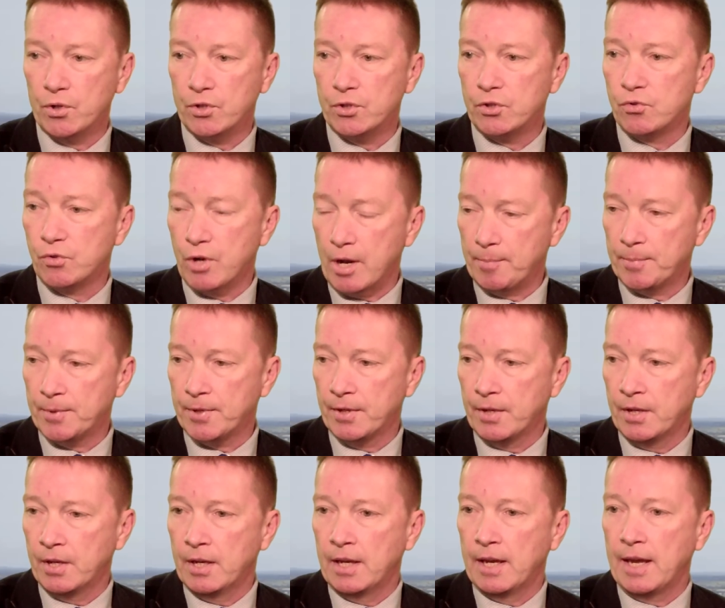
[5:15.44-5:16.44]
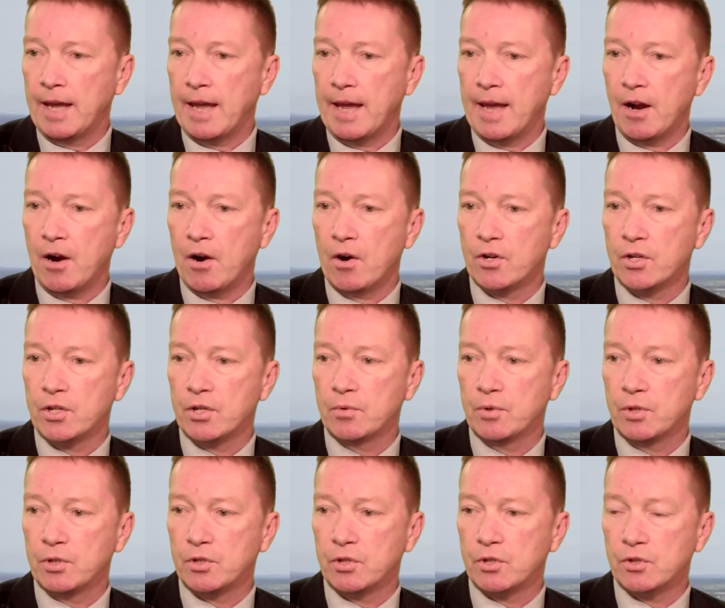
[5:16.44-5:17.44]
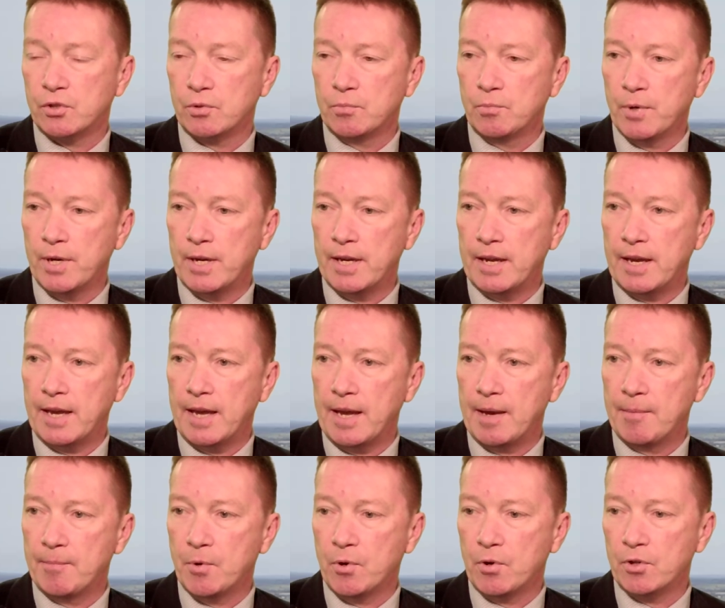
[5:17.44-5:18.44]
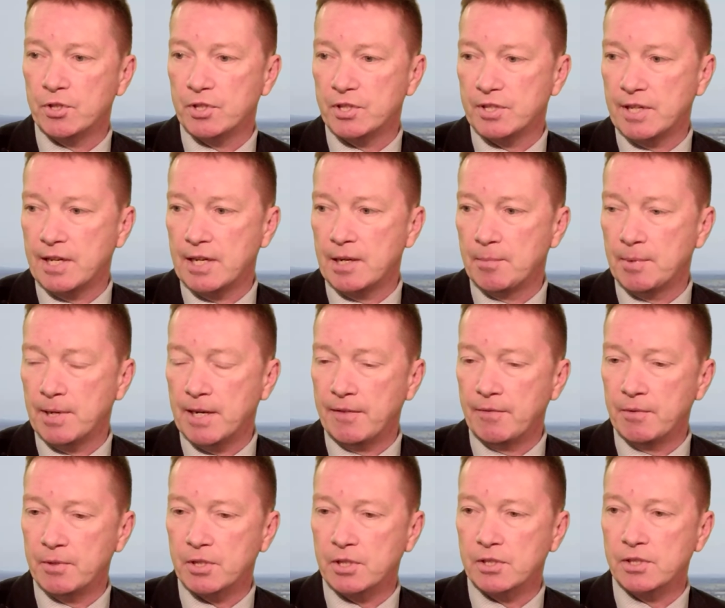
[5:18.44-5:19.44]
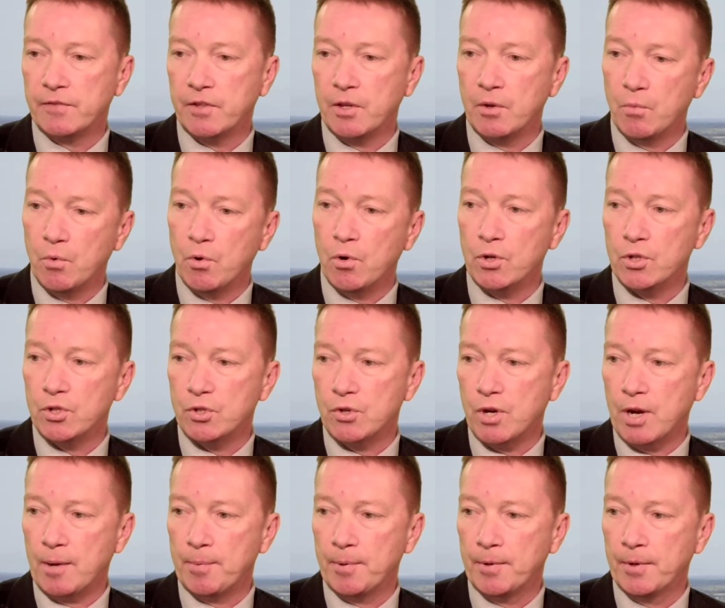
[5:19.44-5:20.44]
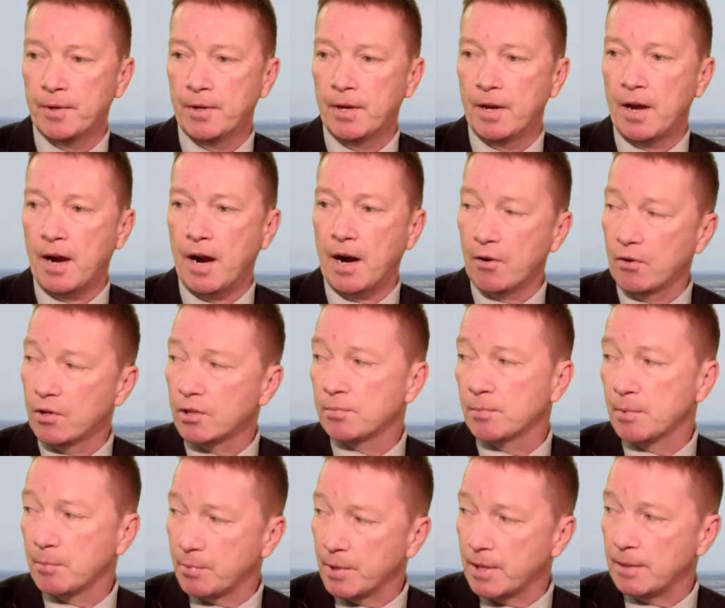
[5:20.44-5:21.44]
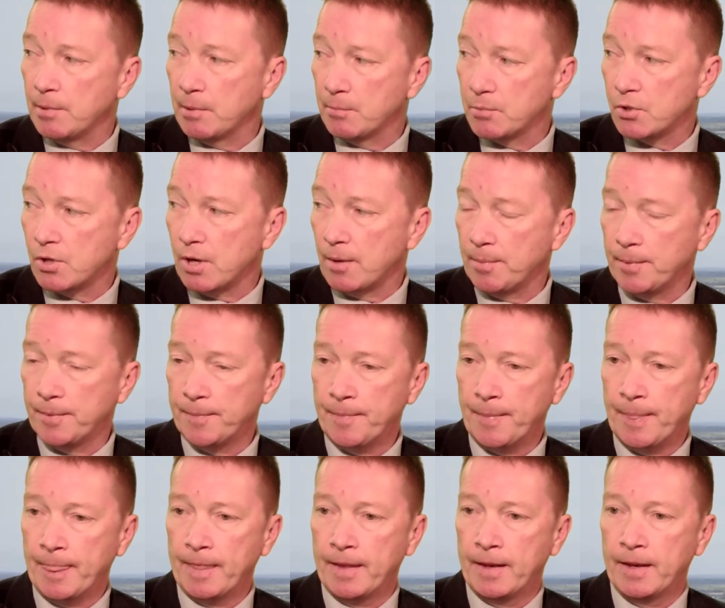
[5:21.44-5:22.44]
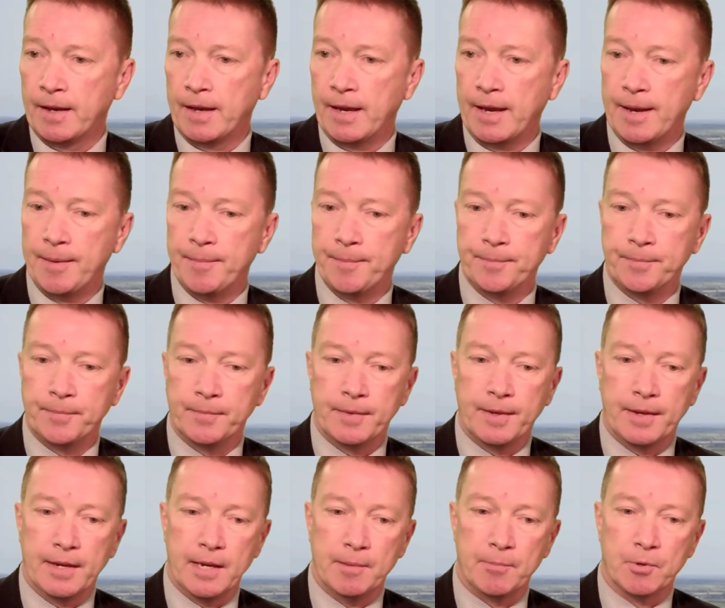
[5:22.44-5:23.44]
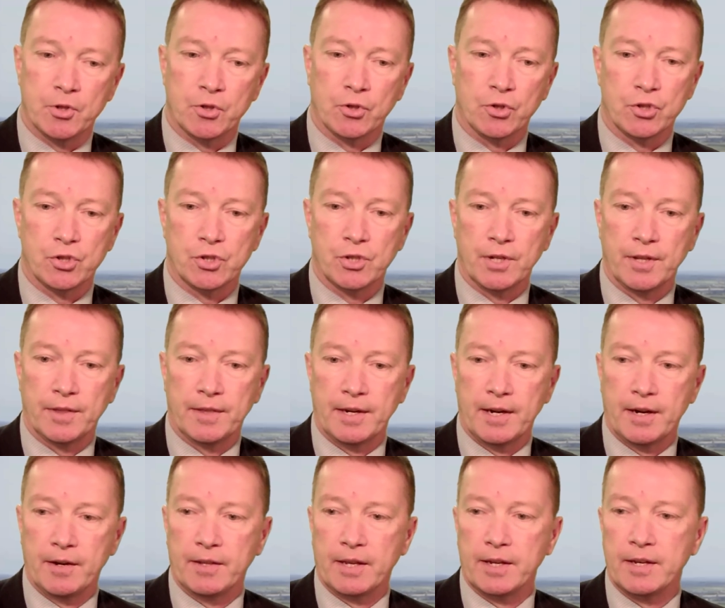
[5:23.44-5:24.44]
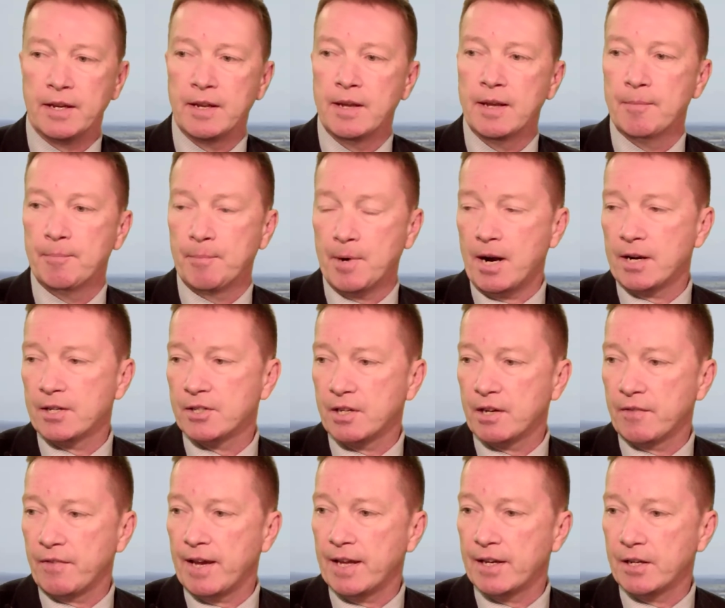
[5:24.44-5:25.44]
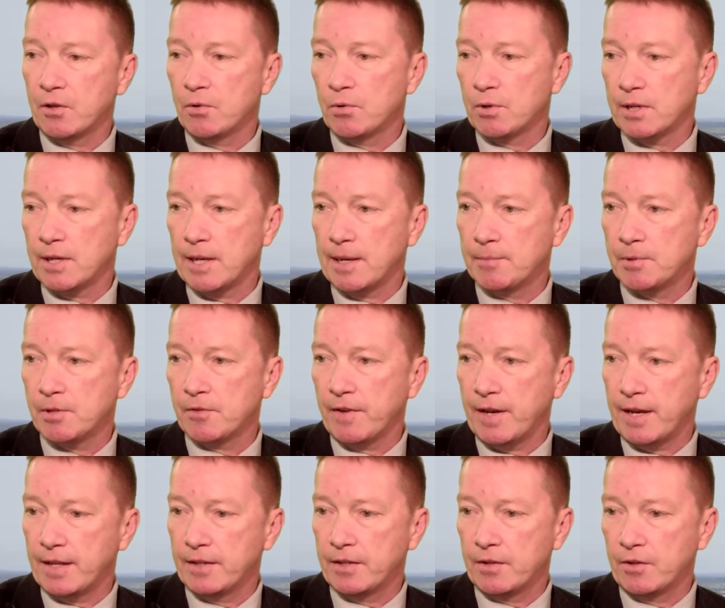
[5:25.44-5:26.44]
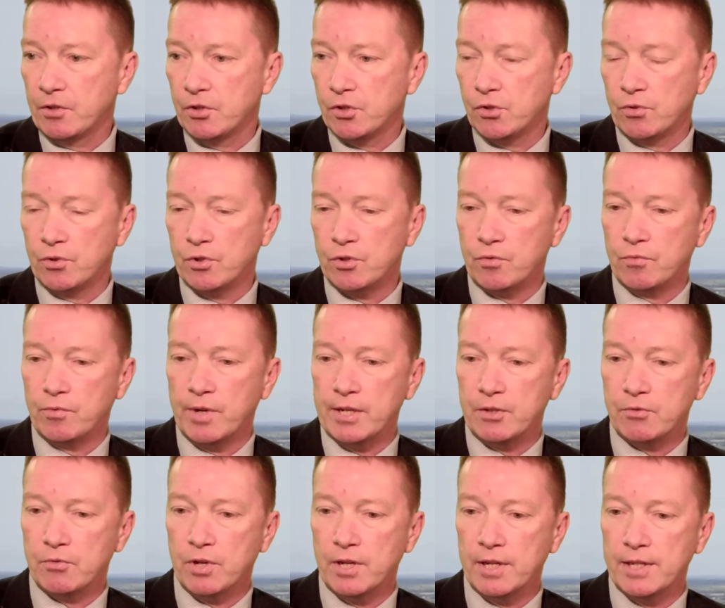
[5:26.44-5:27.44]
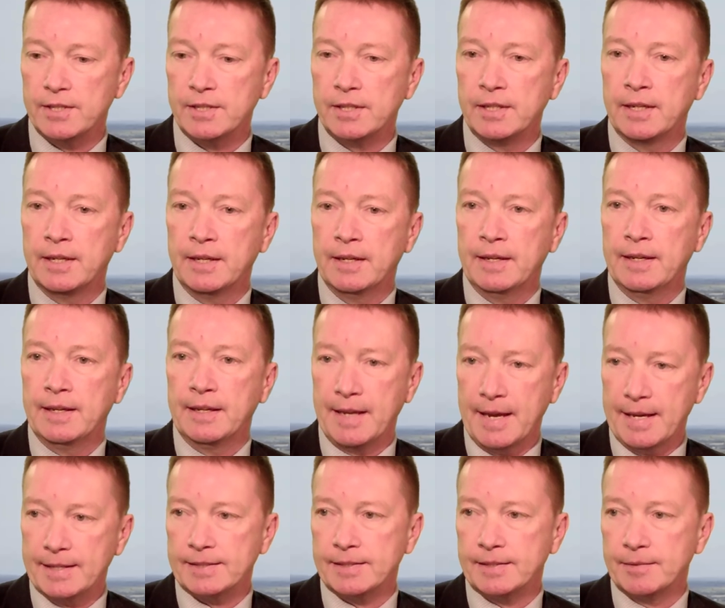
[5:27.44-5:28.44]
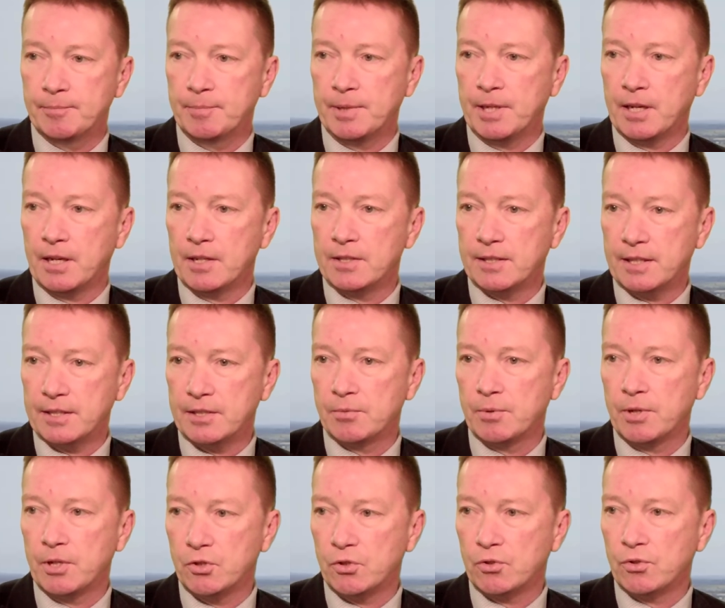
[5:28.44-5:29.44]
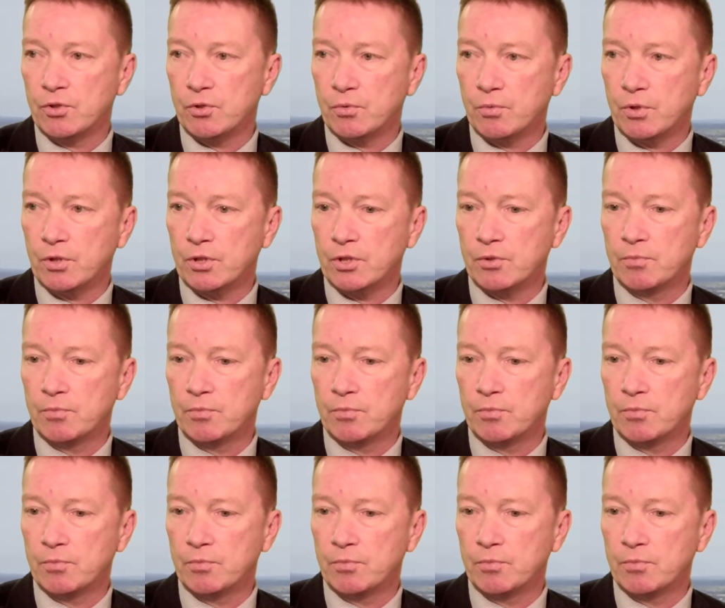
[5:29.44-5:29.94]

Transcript: dropped or to some way more sustainable levels, because if the awards drop, our ultimate premiums drop. Eimear touched on it there that marts that have had no claims have had their insurance rates rise. Yes, because that's the way insurance works.